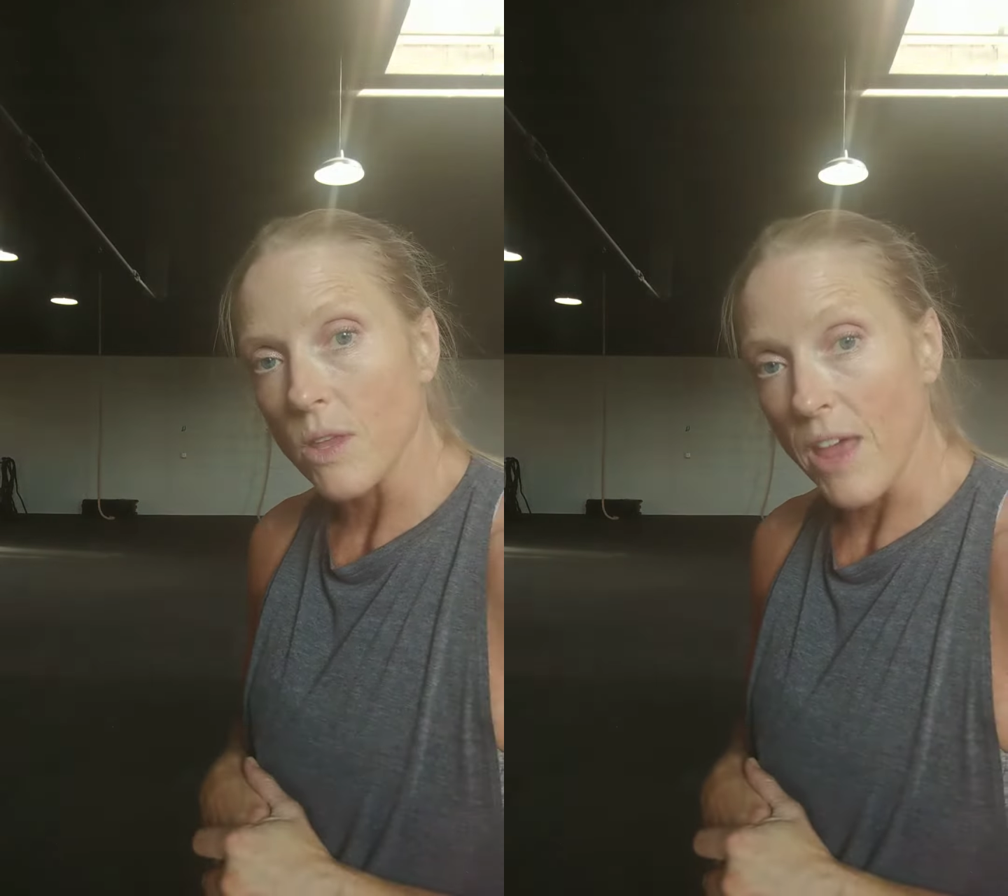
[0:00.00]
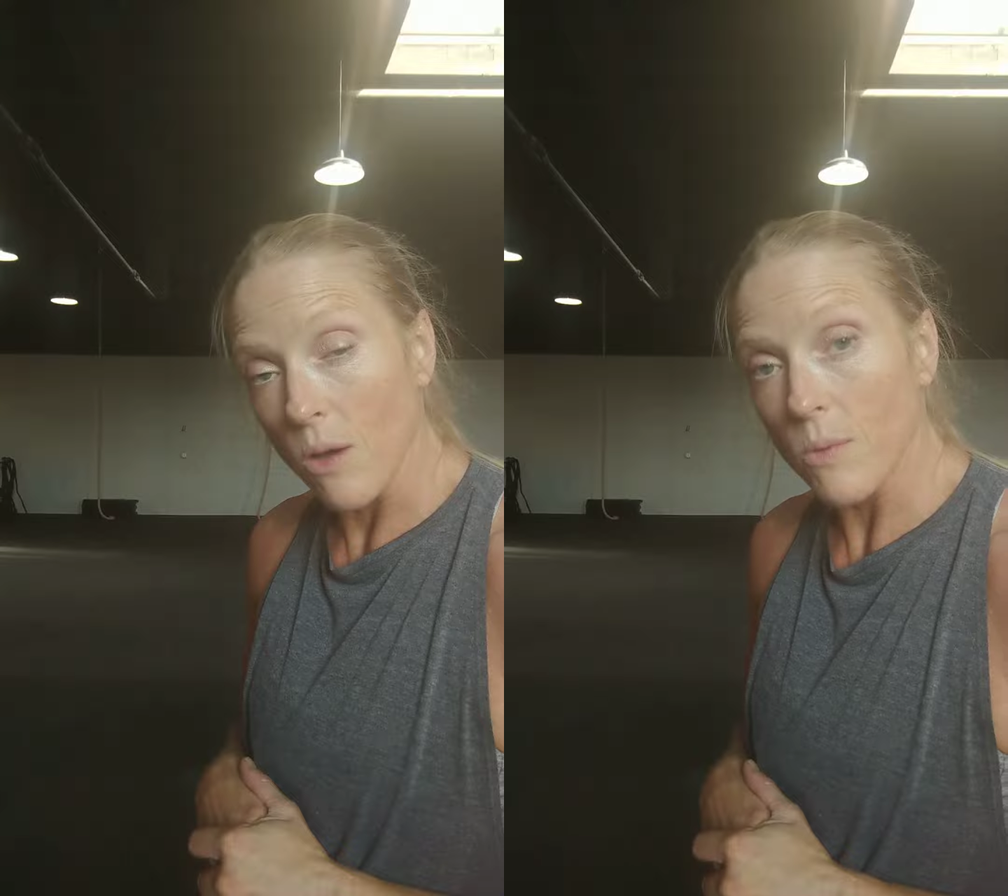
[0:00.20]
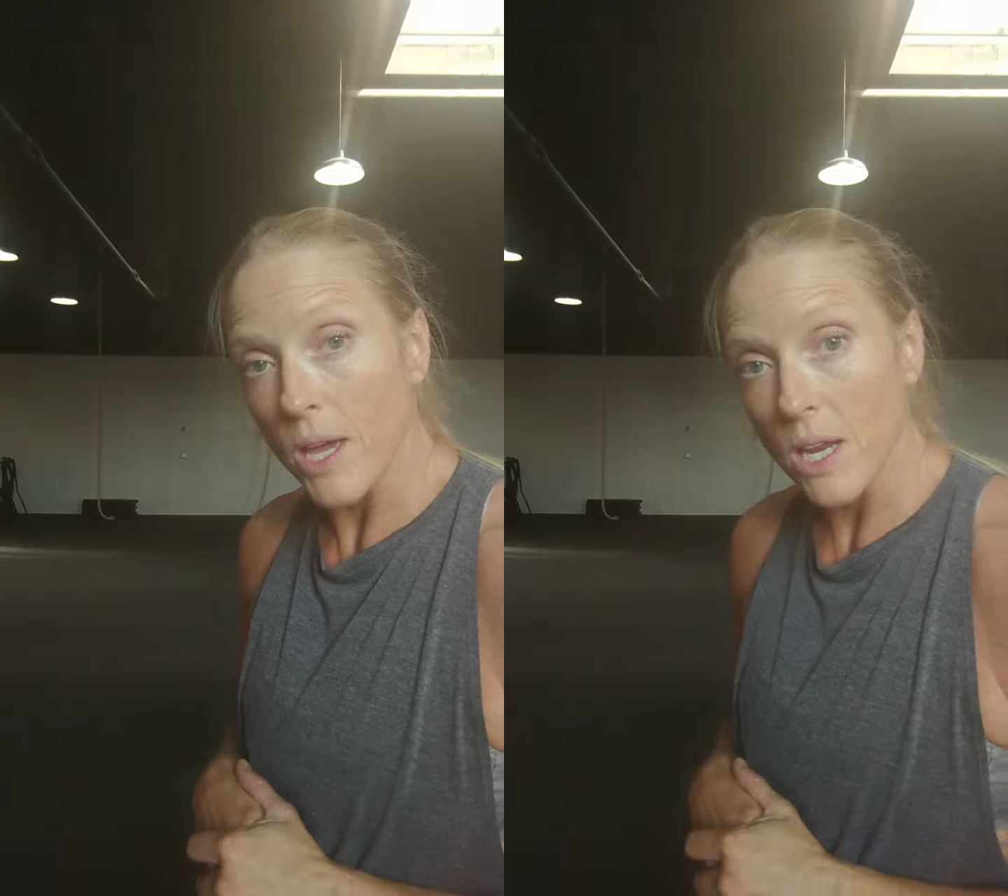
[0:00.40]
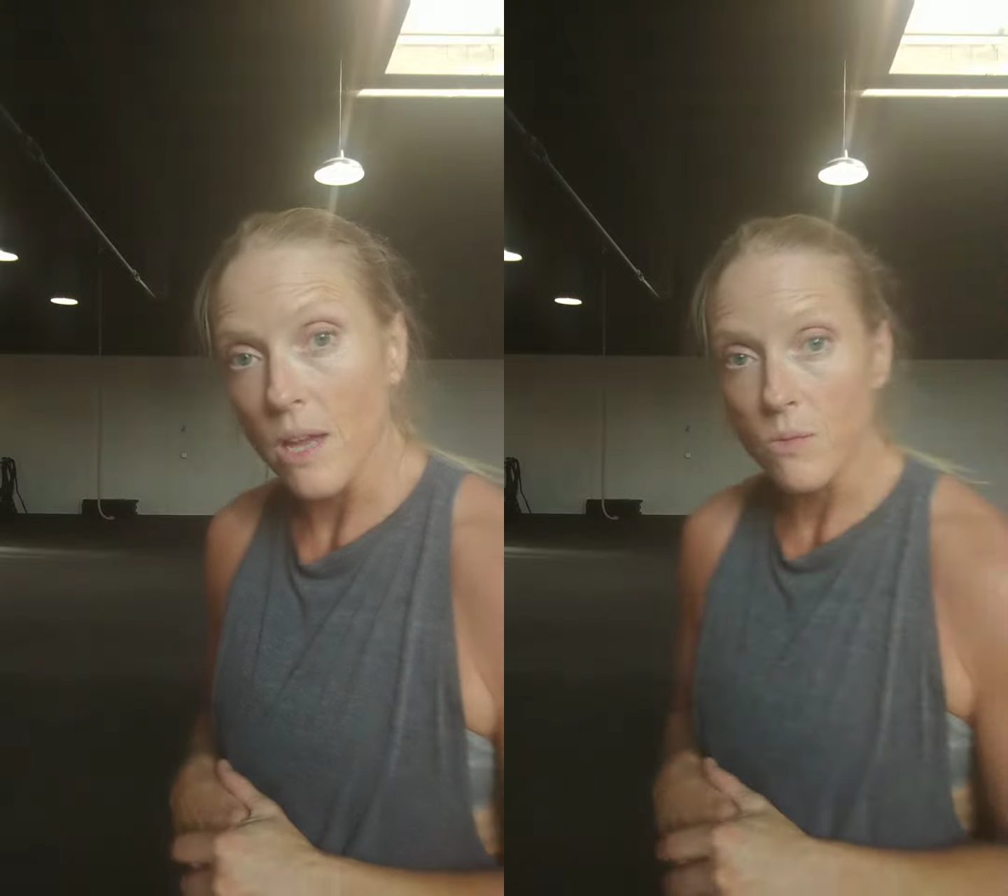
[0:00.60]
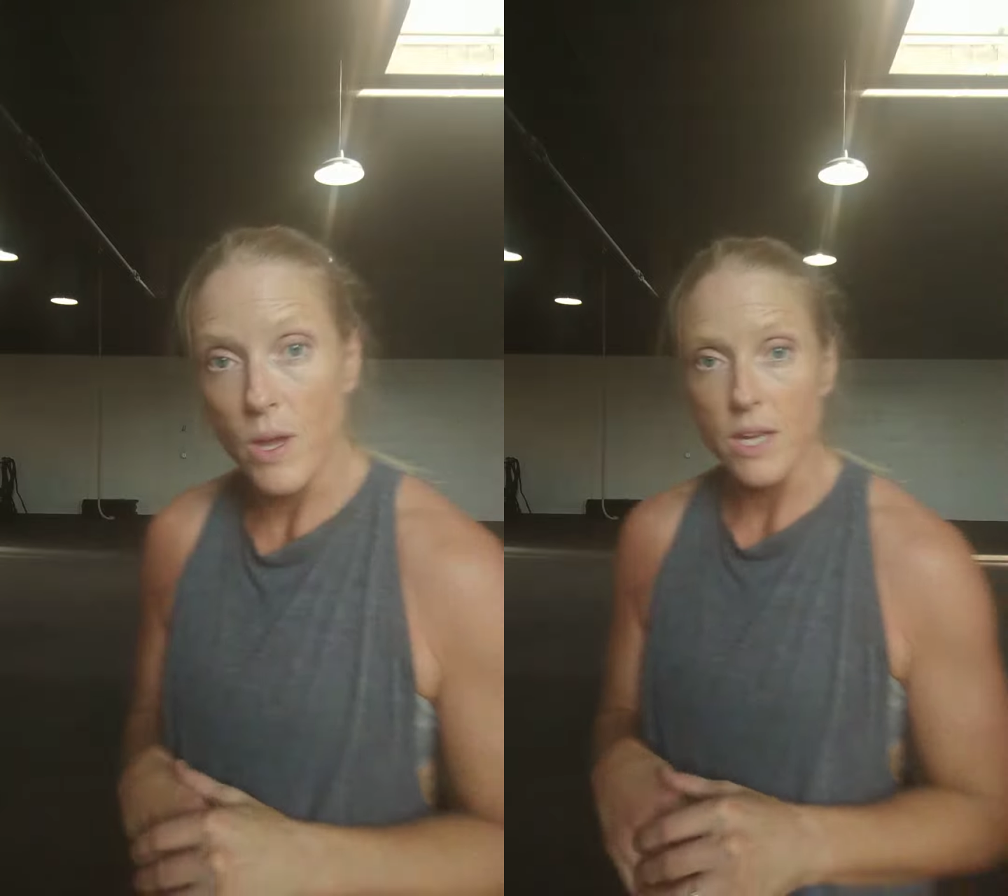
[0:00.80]
without weight,
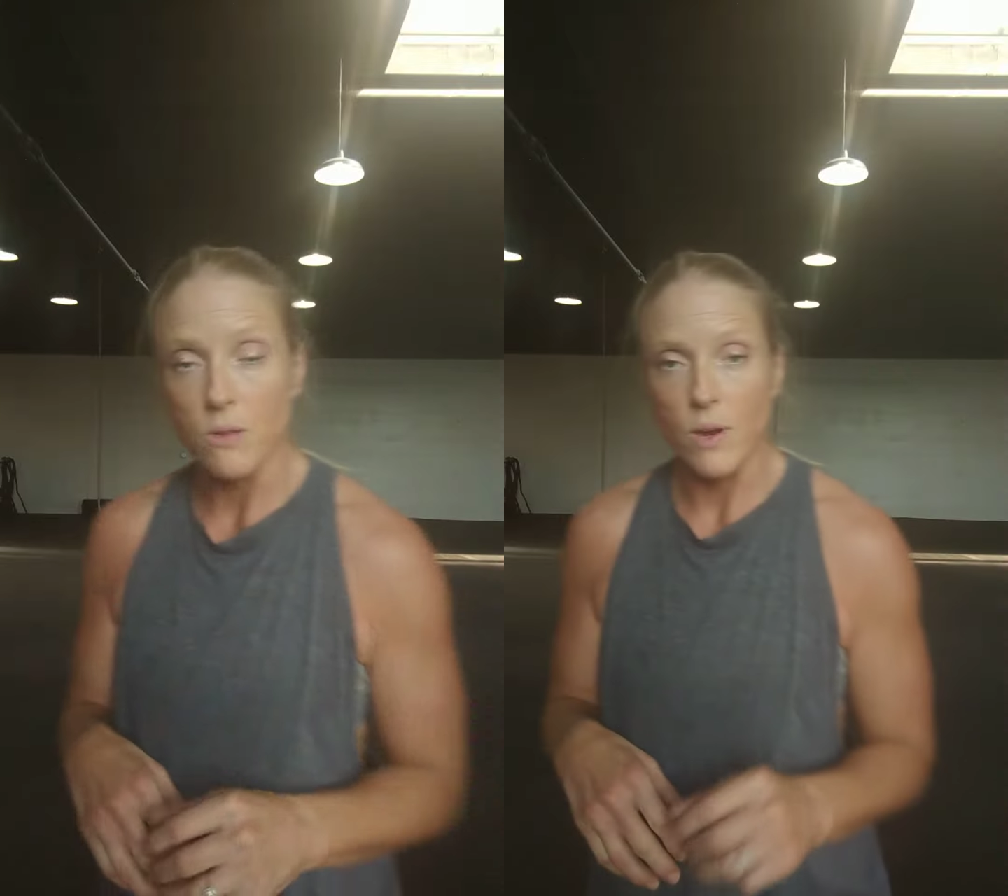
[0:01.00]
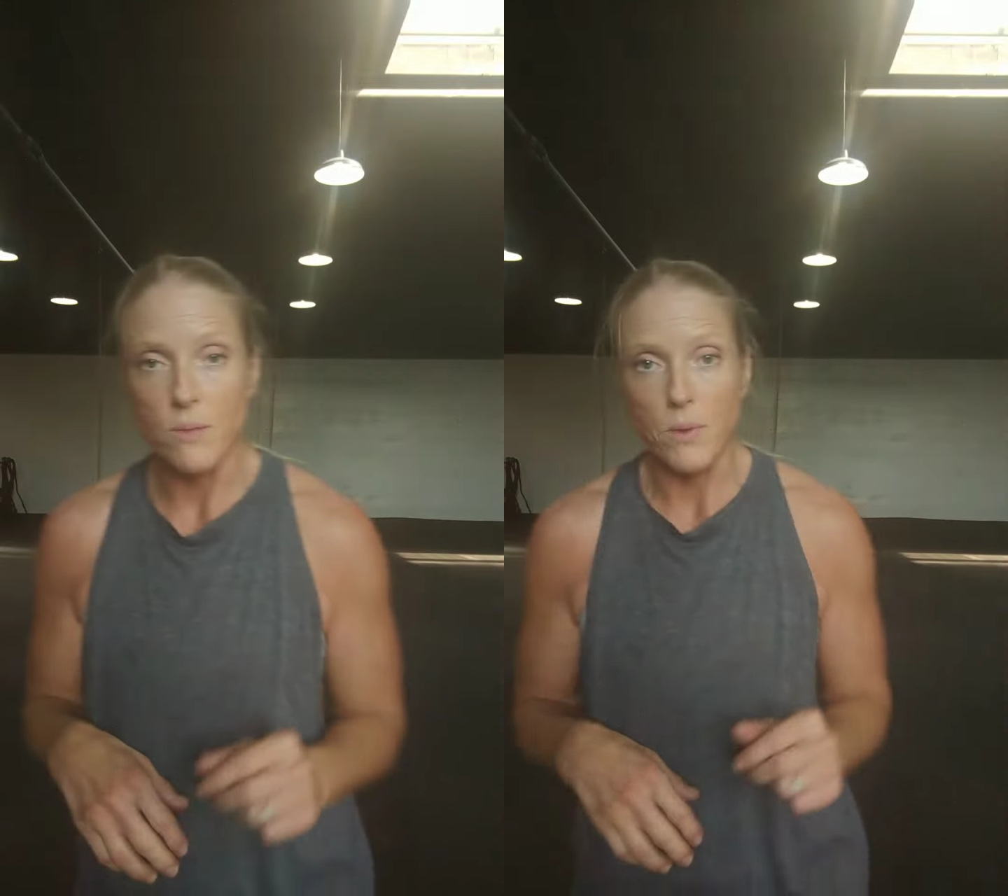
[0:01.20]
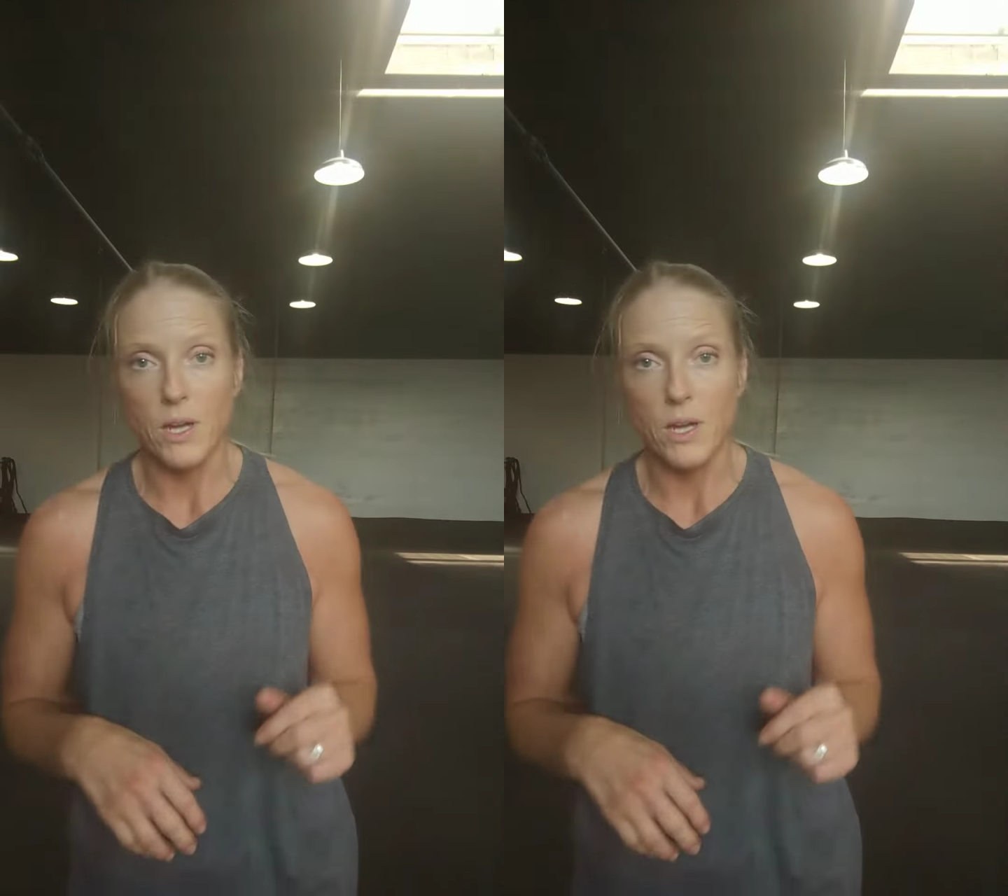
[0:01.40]
unweighted, right?